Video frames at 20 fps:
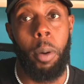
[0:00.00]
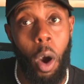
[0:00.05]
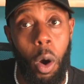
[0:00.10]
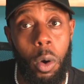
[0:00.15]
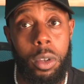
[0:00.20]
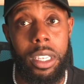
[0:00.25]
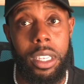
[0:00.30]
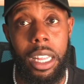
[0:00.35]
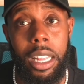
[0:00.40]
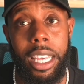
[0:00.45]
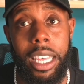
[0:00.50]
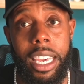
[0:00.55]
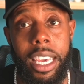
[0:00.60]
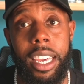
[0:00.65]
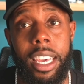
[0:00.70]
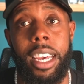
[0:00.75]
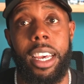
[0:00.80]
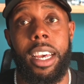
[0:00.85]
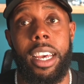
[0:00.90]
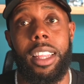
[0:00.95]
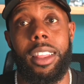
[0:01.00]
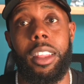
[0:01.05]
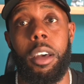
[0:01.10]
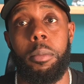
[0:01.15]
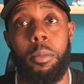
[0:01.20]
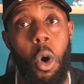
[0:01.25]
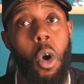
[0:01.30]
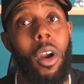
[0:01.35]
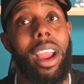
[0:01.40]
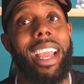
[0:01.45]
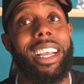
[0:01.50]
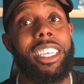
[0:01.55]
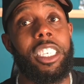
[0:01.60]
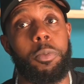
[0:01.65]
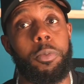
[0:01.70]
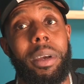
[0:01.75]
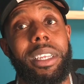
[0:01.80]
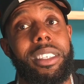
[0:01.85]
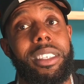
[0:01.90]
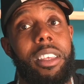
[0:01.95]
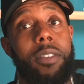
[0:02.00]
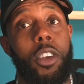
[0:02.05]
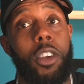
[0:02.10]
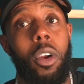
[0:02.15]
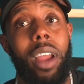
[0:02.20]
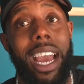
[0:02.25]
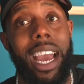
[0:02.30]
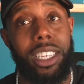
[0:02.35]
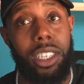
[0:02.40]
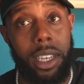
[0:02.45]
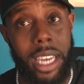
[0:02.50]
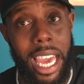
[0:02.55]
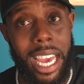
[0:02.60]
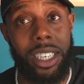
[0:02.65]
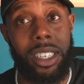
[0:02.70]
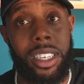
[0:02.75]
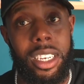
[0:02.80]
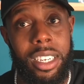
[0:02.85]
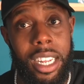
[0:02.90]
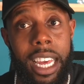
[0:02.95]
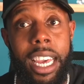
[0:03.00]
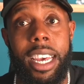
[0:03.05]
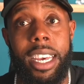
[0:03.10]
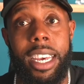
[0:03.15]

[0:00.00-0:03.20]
supposedly, the more expensive your education